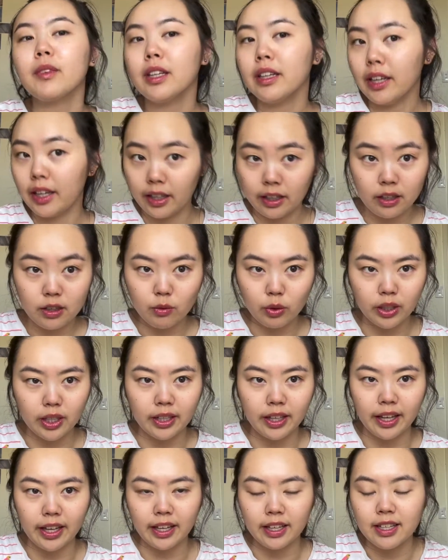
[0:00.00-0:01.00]
it is what it
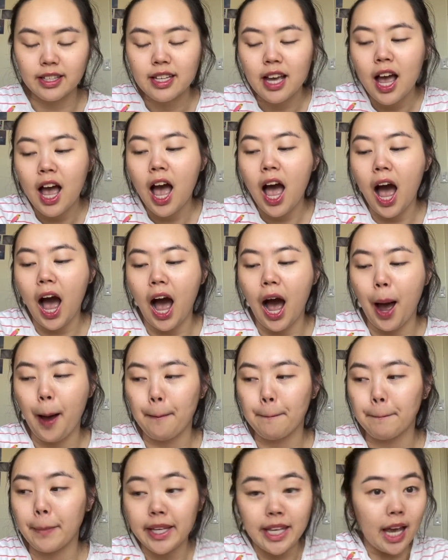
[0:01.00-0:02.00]
is.
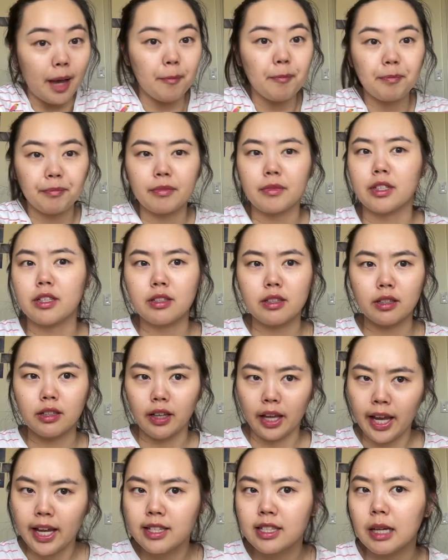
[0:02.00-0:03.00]
But yeah, just a
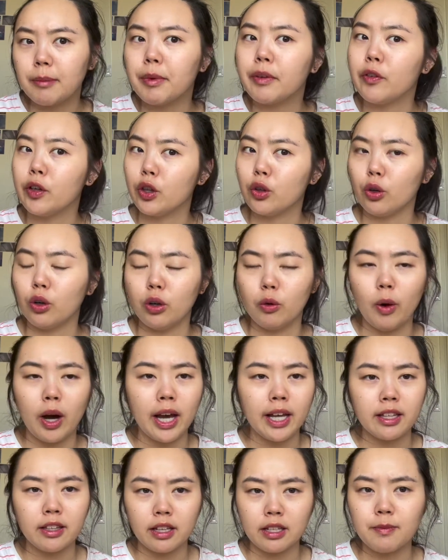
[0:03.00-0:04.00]
heads up if you thought, why
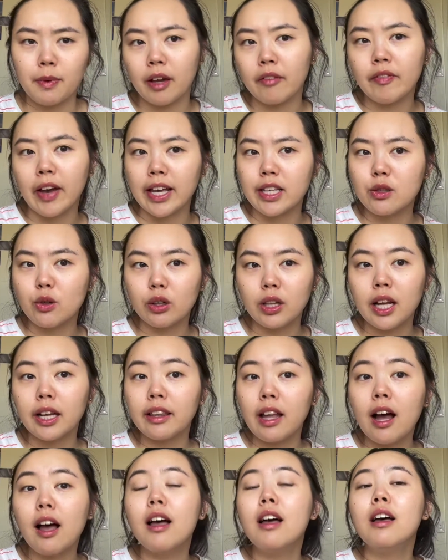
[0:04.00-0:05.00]
does my face look like
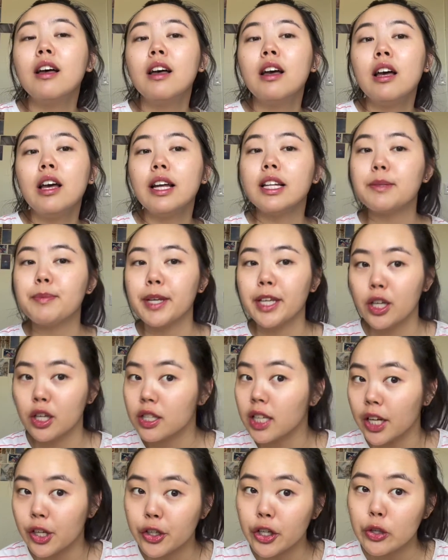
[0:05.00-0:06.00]
that? It's because
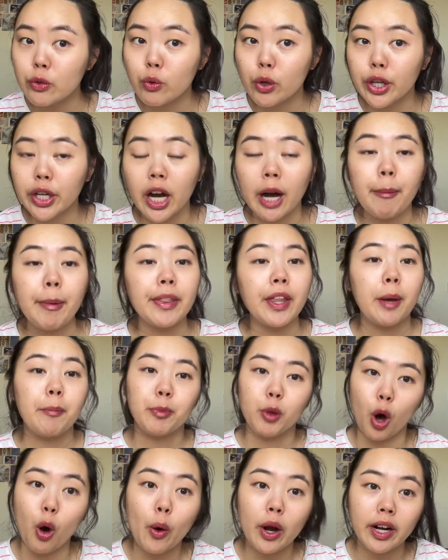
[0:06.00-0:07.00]
I just woke up and I'm
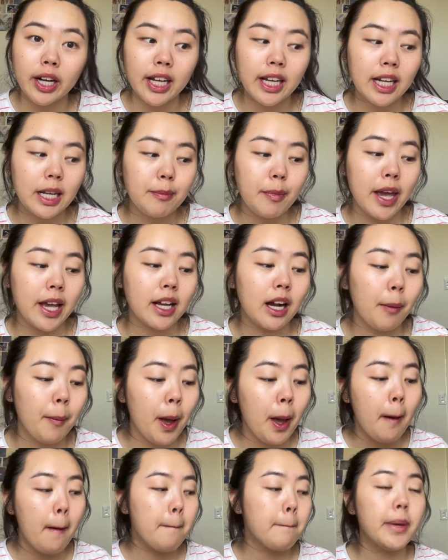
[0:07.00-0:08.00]
not wearing any makeup,
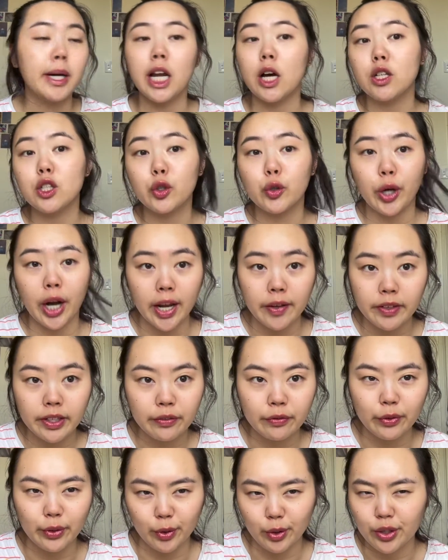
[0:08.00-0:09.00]
but I was craving
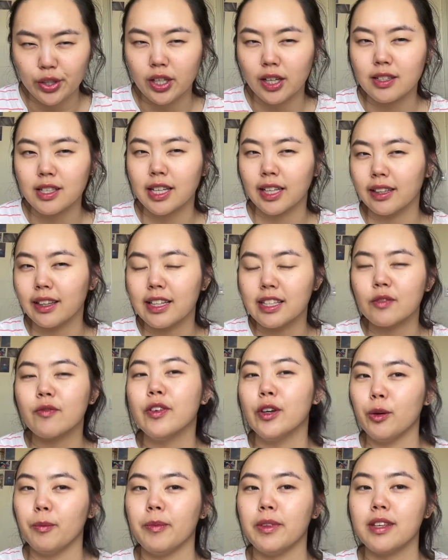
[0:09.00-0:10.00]
food, so I was like, let's
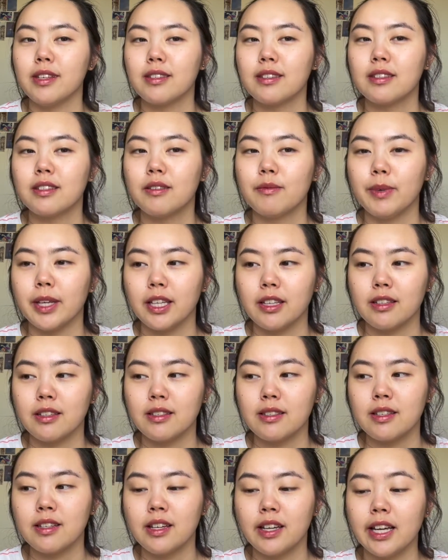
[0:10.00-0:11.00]
film this
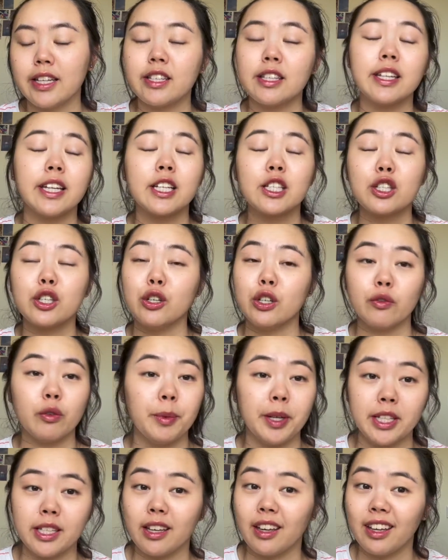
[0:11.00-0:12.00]
because it's an excuse for
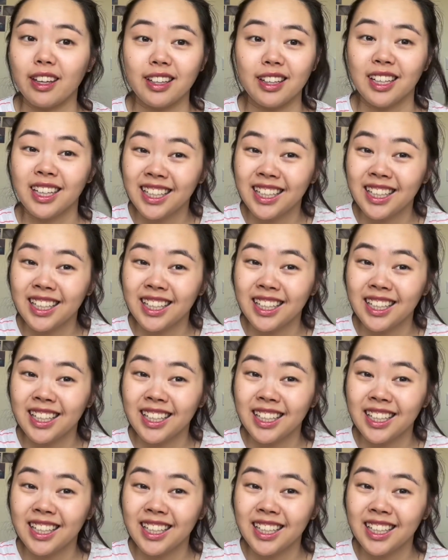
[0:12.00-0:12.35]
me to eat.